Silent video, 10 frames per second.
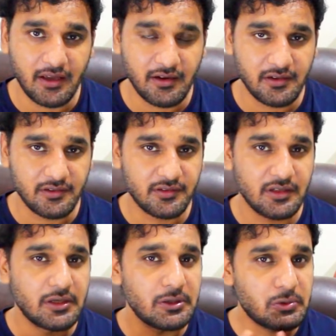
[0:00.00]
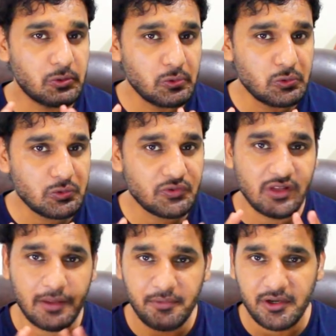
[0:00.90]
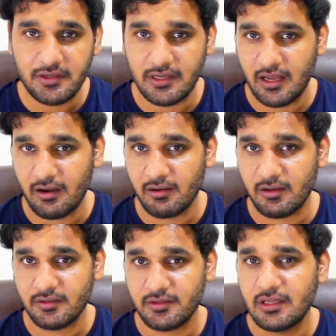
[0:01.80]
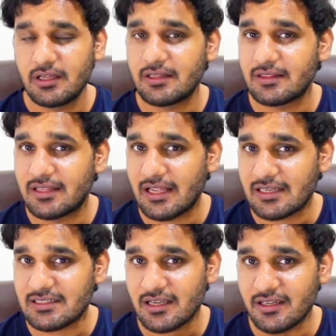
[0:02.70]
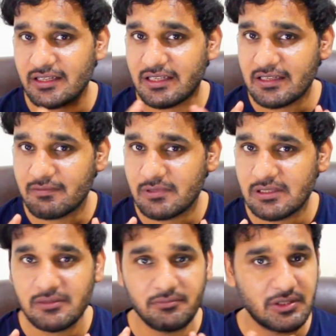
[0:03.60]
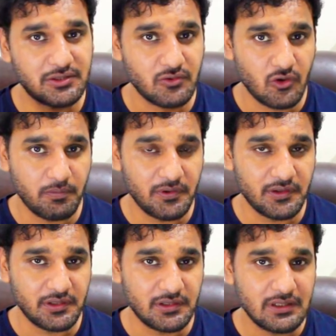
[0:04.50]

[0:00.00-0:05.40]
errors. Two separate errors that are equal but opposite.